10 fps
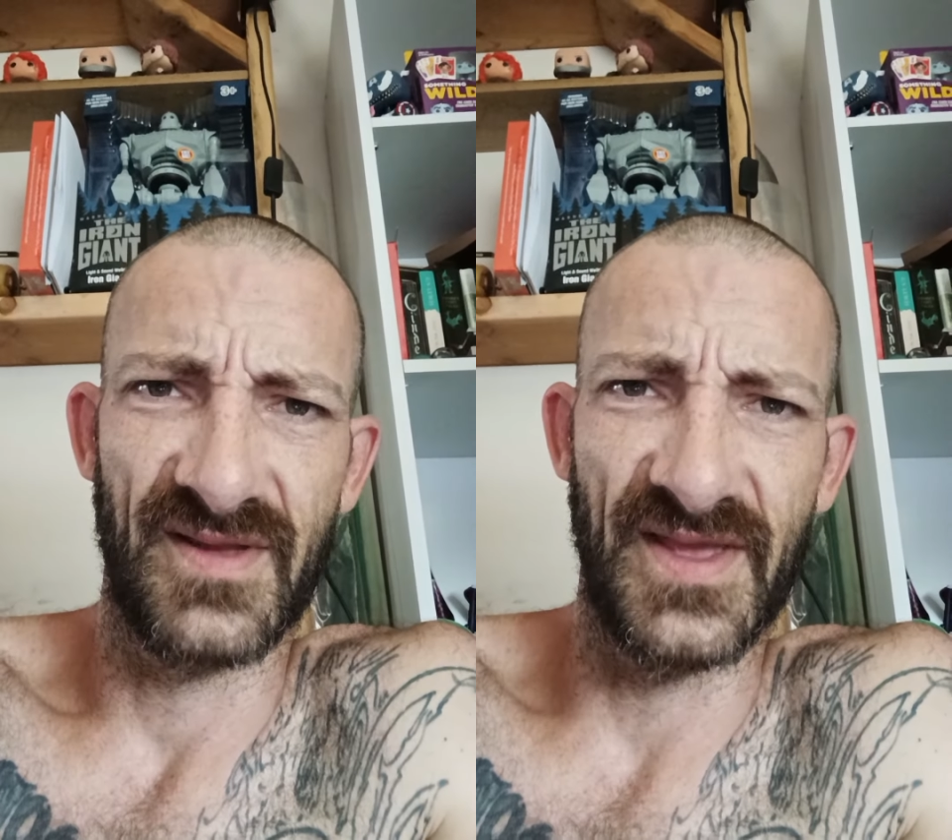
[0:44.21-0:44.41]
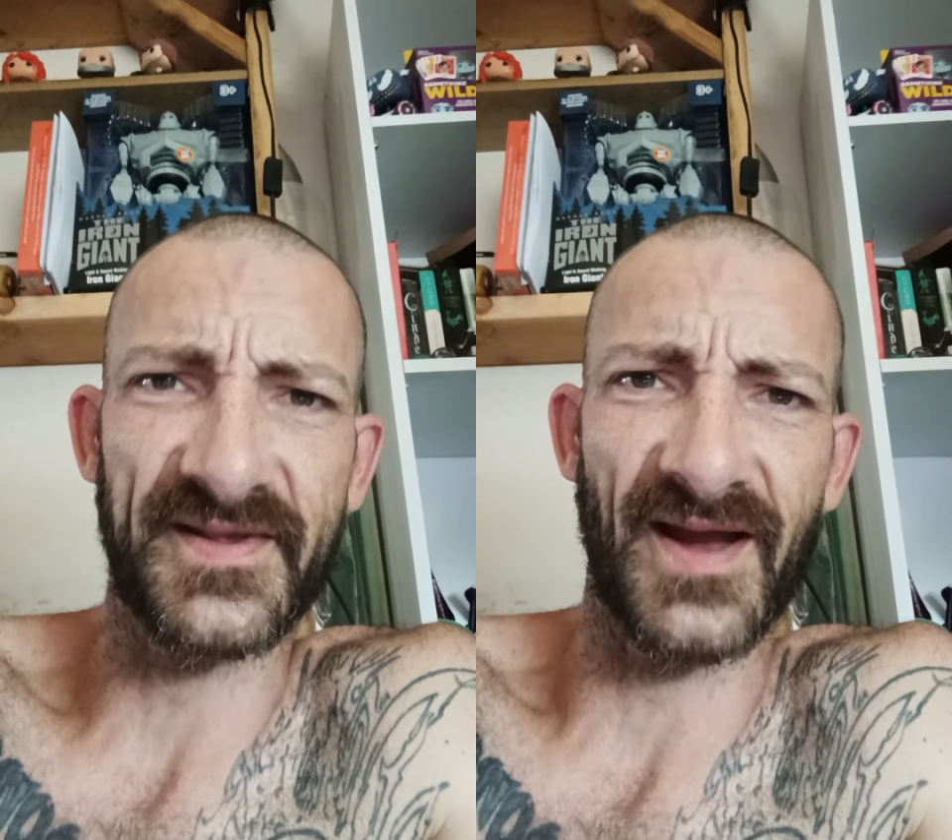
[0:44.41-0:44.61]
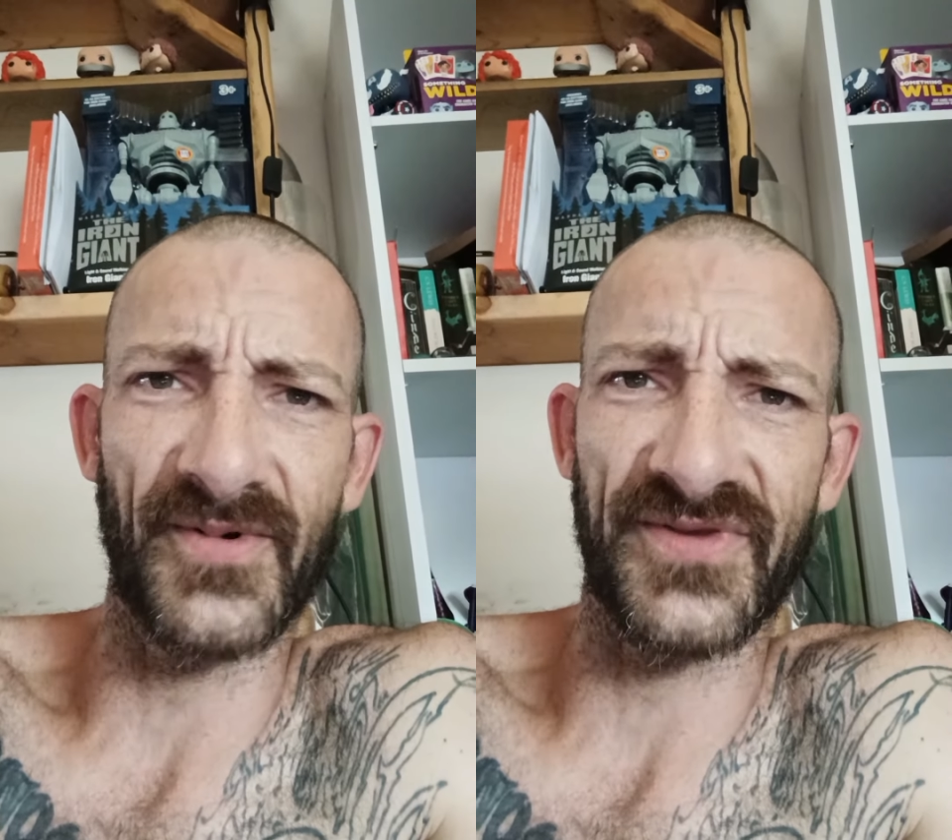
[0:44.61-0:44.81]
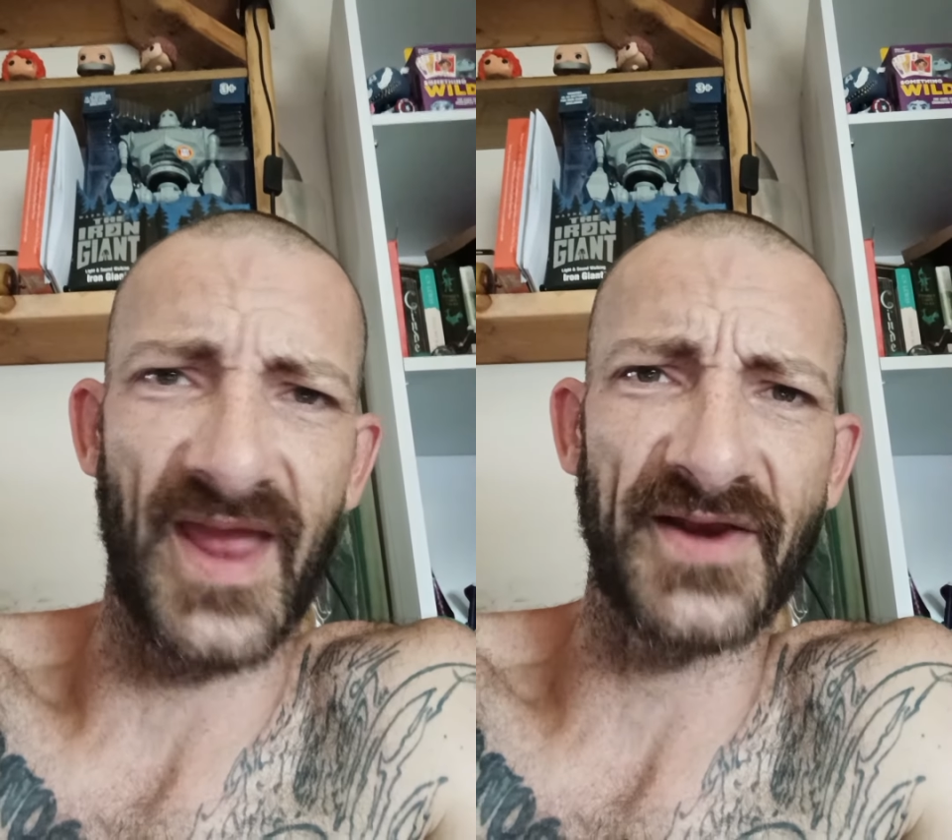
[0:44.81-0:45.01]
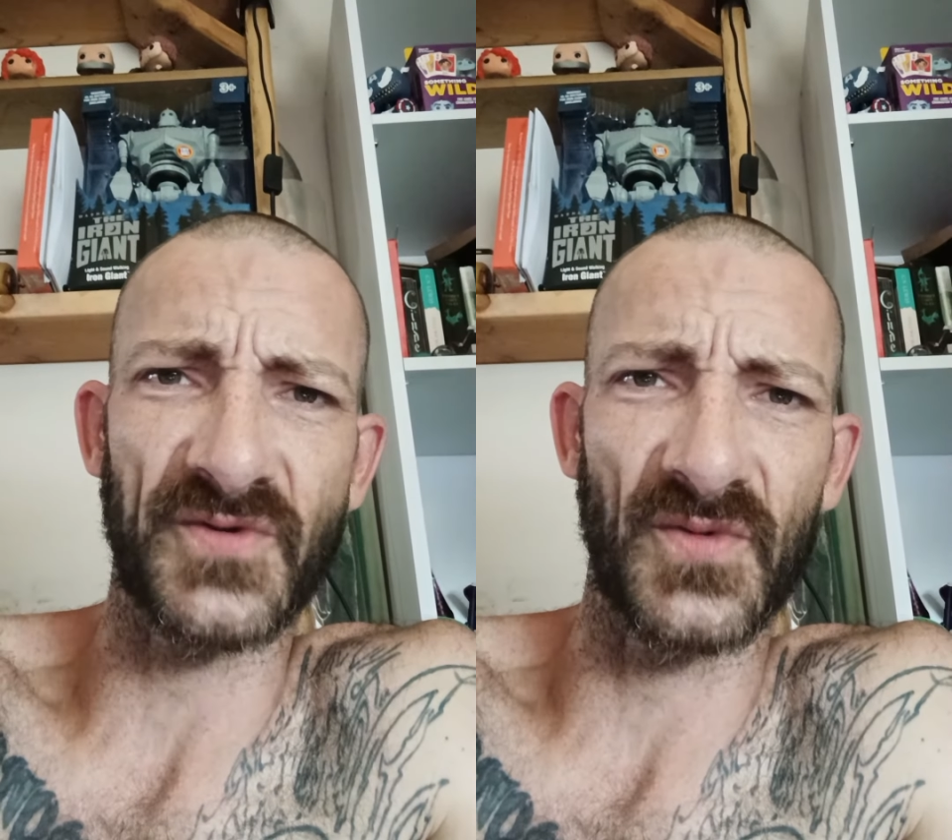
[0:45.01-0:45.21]
It covers
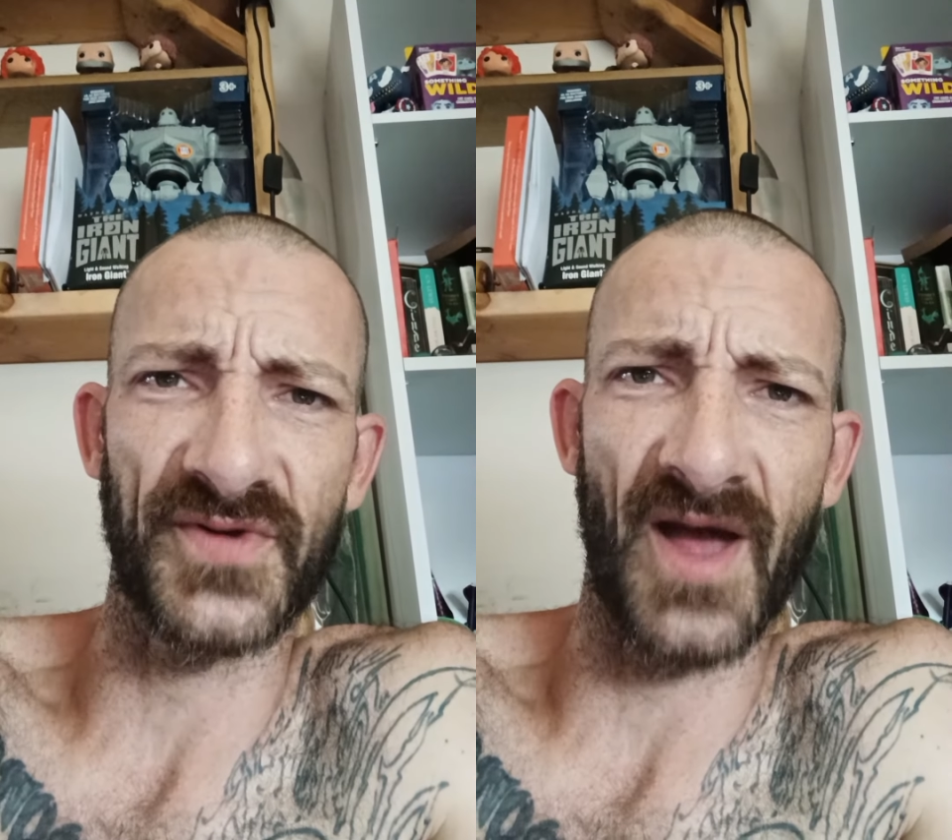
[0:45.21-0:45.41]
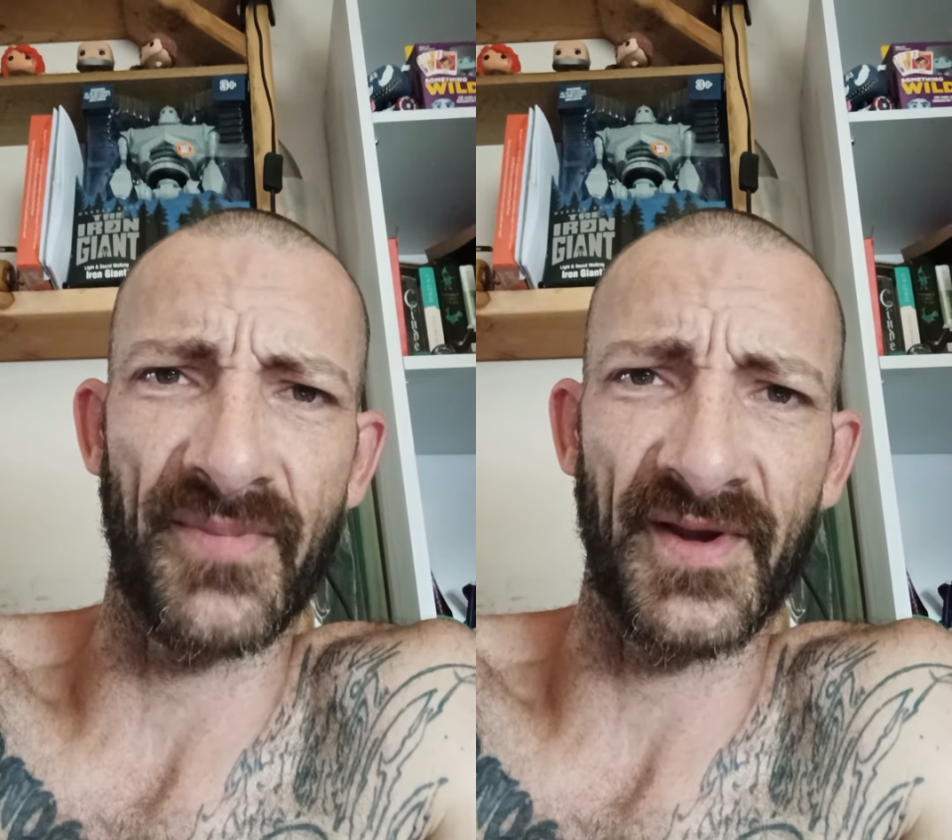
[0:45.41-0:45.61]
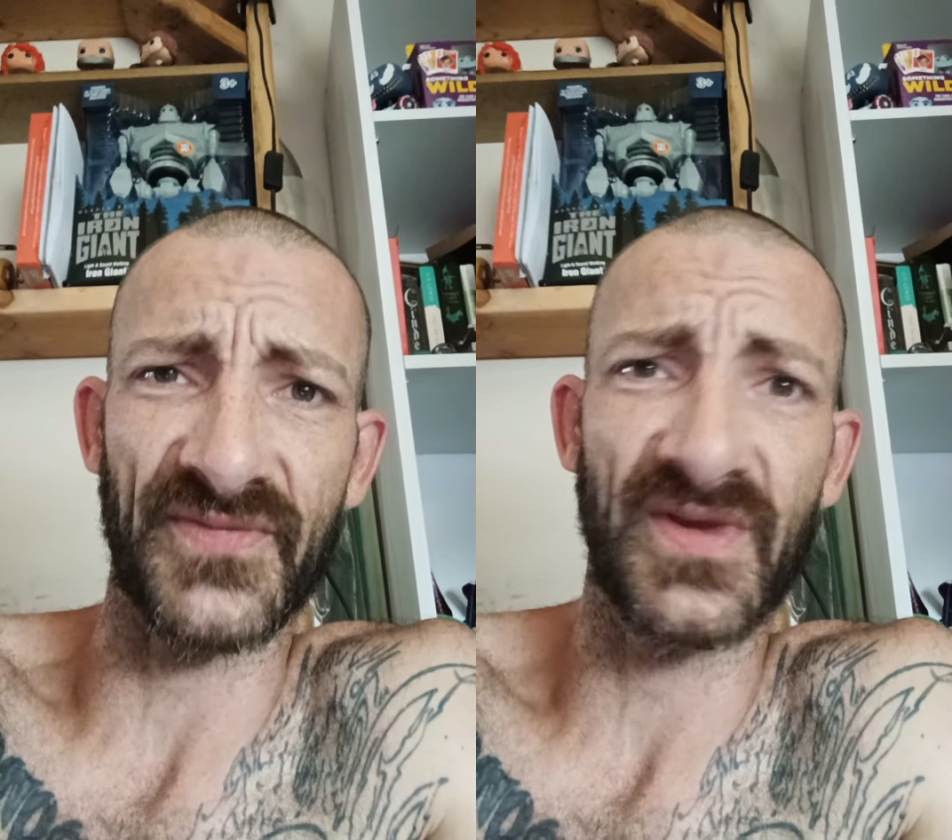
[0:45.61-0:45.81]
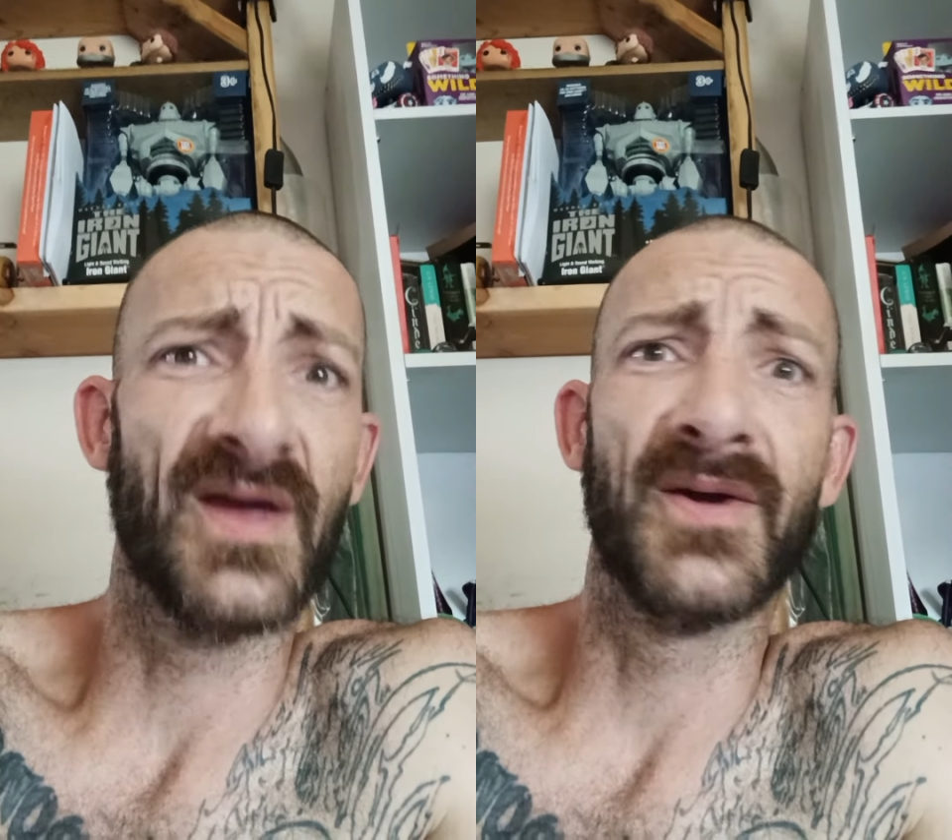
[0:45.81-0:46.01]
actual topics.